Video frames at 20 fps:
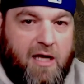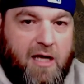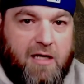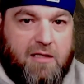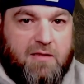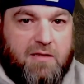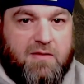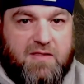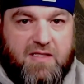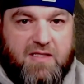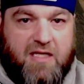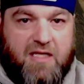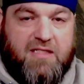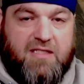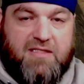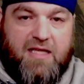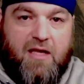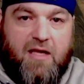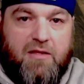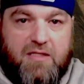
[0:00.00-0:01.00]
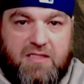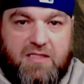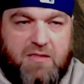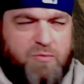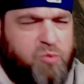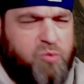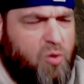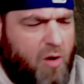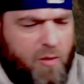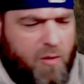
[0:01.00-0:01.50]
seeing as how this is
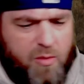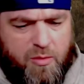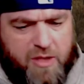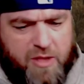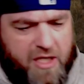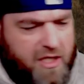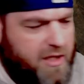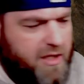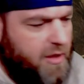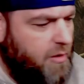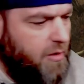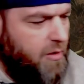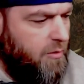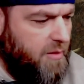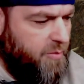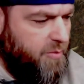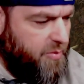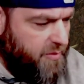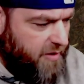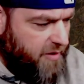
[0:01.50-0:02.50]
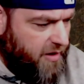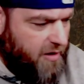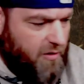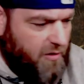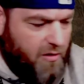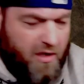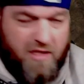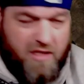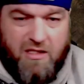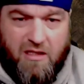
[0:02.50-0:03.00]
probably going to go up here
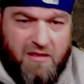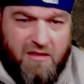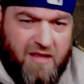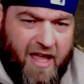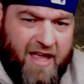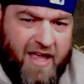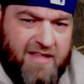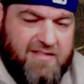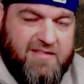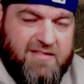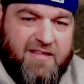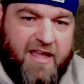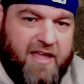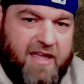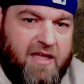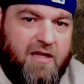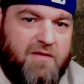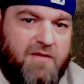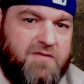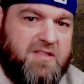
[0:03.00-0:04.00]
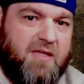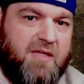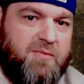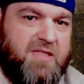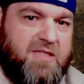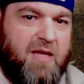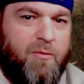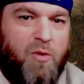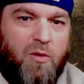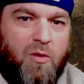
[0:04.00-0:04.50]
on the last day of
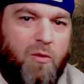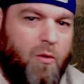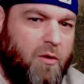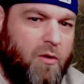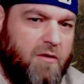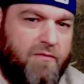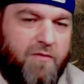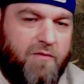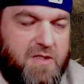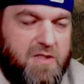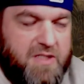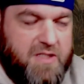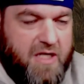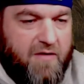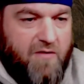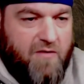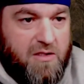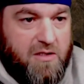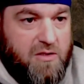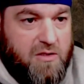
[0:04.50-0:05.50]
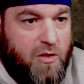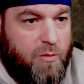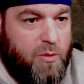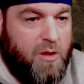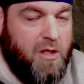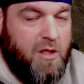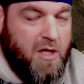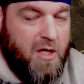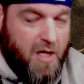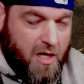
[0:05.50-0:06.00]
September or the first day of
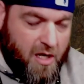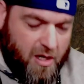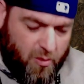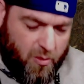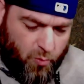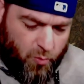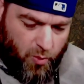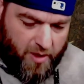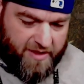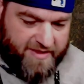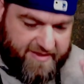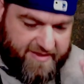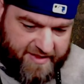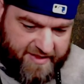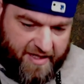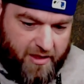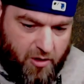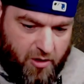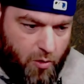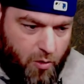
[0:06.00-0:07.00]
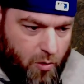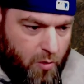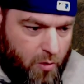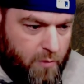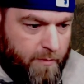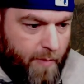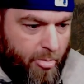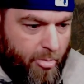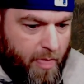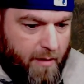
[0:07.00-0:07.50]
October, we're going to set a
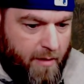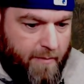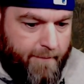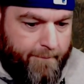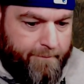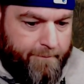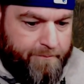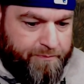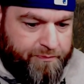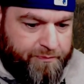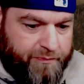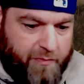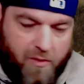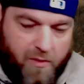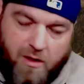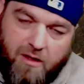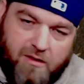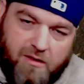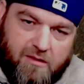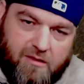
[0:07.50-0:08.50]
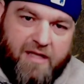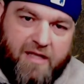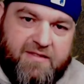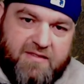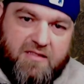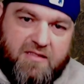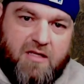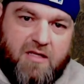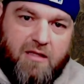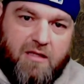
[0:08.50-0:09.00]
goal.
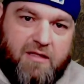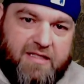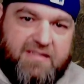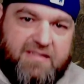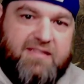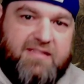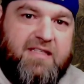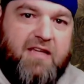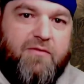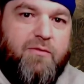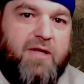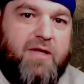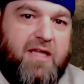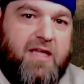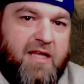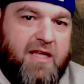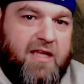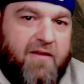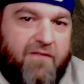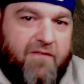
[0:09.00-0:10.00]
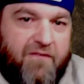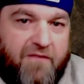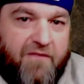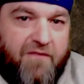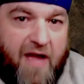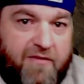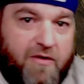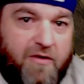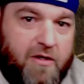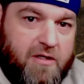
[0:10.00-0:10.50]
Let's see if we can hit
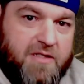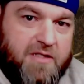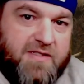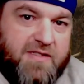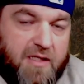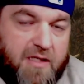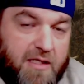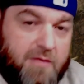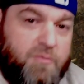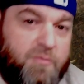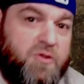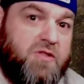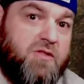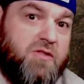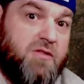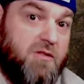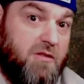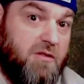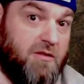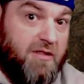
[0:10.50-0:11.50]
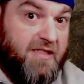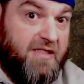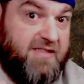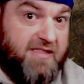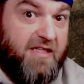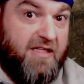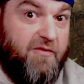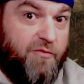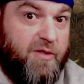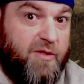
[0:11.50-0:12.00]
500 subs. Let's
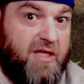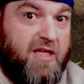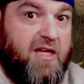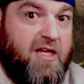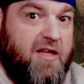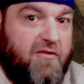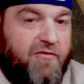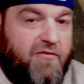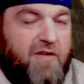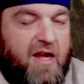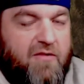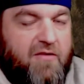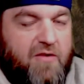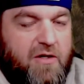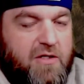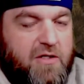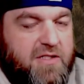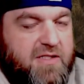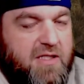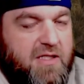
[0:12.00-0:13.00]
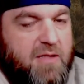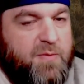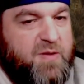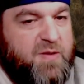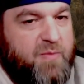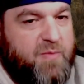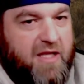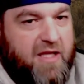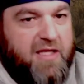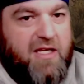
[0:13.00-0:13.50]
see if we can hit 500 subs
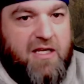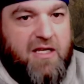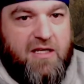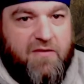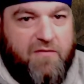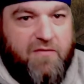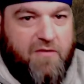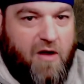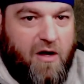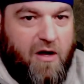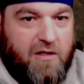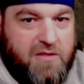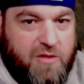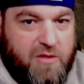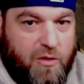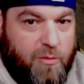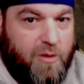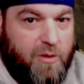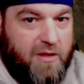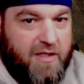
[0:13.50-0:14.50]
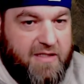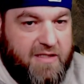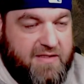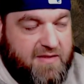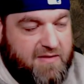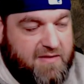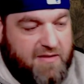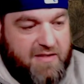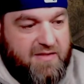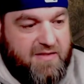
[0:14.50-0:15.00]
by the end of October.
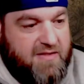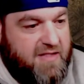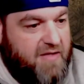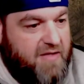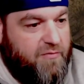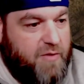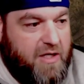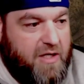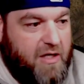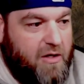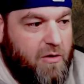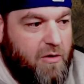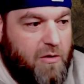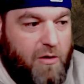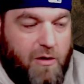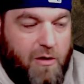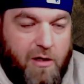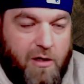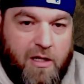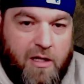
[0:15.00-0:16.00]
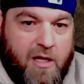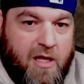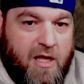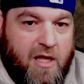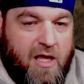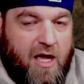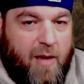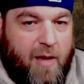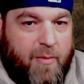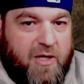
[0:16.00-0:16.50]
Let's see if we can go hard.
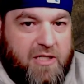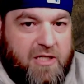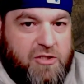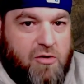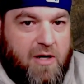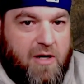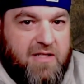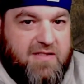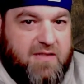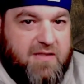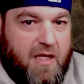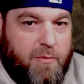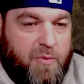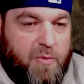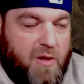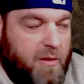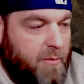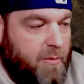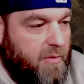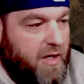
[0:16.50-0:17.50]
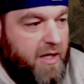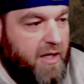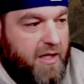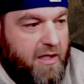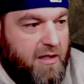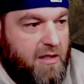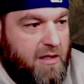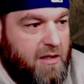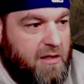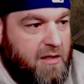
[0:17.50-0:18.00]
I'm going to try to step up my